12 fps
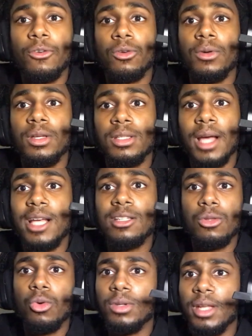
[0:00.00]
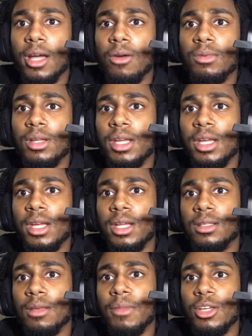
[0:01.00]
for Chris. I slowed down
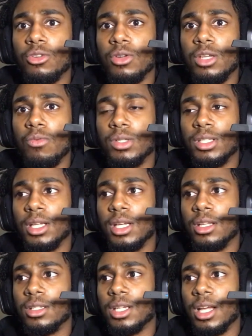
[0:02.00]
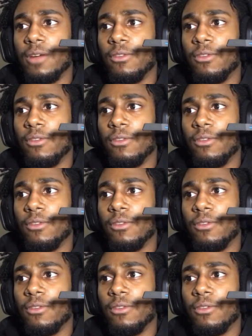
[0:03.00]
and to make sure he wasn't getting shot at